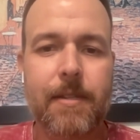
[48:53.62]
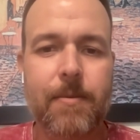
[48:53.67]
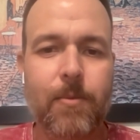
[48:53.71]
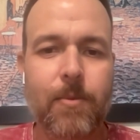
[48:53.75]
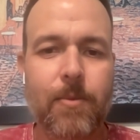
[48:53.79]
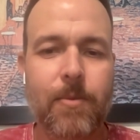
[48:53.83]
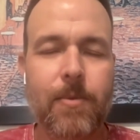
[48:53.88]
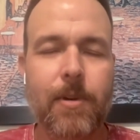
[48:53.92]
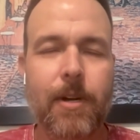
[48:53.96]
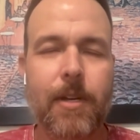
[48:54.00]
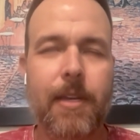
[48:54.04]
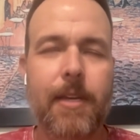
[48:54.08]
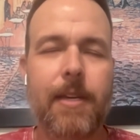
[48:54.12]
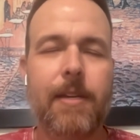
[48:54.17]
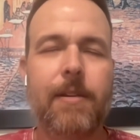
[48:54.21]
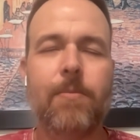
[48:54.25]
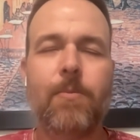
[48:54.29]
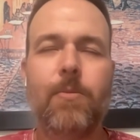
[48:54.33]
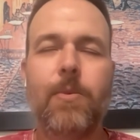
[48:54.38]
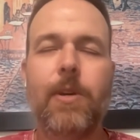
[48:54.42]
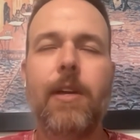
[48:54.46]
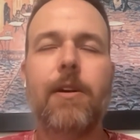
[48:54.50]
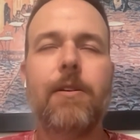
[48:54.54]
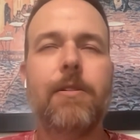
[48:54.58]
again,
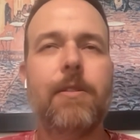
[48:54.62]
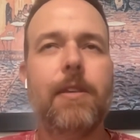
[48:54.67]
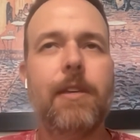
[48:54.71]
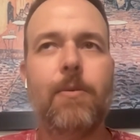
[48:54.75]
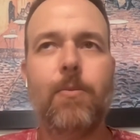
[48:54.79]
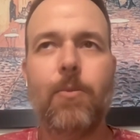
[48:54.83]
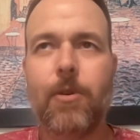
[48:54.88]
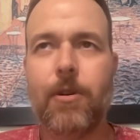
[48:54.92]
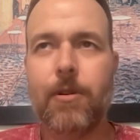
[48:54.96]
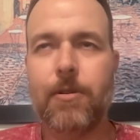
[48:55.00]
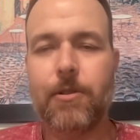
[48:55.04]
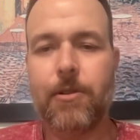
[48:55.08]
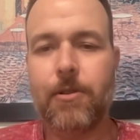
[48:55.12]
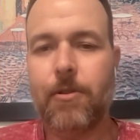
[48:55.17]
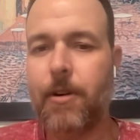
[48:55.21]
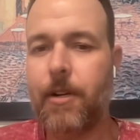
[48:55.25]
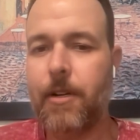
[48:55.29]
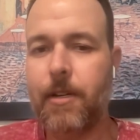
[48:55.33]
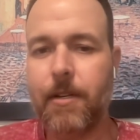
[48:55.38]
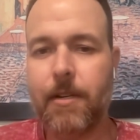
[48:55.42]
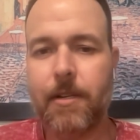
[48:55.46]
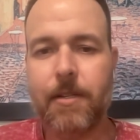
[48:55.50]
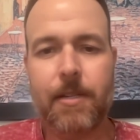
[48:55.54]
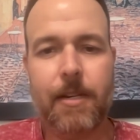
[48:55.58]
we are the worst
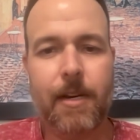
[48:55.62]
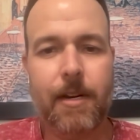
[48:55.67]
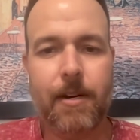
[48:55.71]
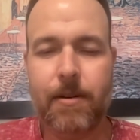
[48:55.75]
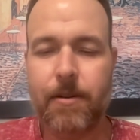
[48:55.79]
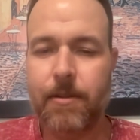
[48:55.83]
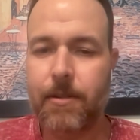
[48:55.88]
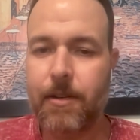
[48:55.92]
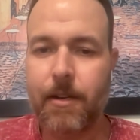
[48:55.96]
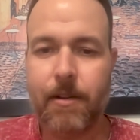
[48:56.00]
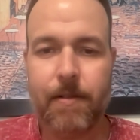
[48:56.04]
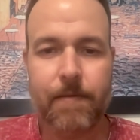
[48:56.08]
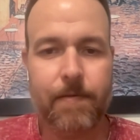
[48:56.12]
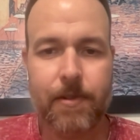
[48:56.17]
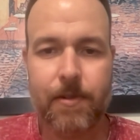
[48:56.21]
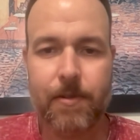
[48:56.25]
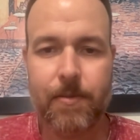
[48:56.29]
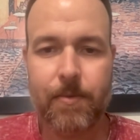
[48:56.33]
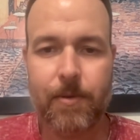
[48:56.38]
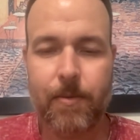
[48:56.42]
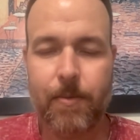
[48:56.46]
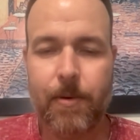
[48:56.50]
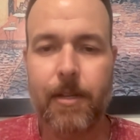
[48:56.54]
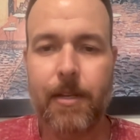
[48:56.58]
critics on ourselves.
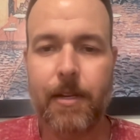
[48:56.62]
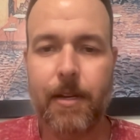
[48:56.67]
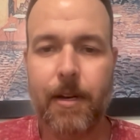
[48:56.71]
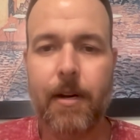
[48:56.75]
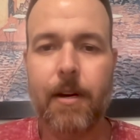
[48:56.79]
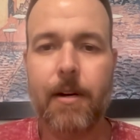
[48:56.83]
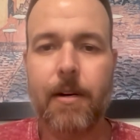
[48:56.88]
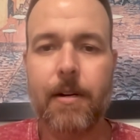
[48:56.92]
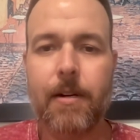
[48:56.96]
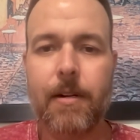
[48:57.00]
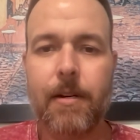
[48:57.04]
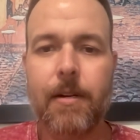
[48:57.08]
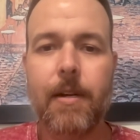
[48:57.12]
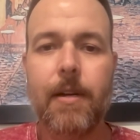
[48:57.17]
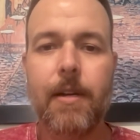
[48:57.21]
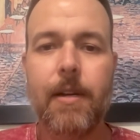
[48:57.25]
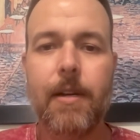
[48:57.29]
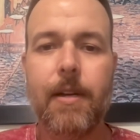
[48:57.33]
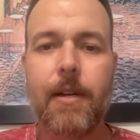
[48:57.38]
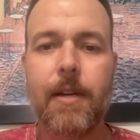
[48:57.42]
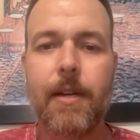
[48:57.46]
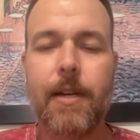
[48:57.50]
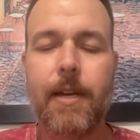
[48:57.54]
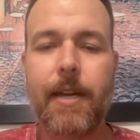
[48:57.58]
We really are.
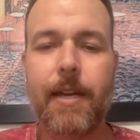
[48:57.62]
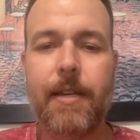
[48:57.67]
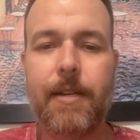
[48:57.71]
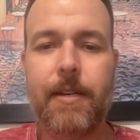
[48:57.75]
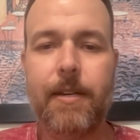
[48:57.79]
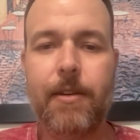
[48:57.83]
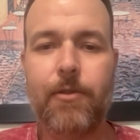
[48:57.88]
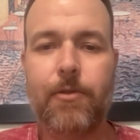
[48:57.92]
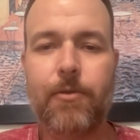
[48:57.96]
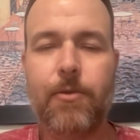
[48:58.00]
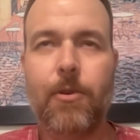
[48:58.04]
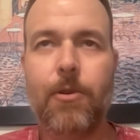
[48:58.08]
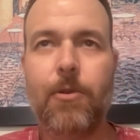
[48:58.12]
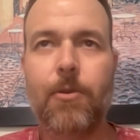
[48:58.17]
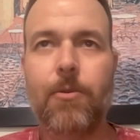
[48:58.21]
And you throw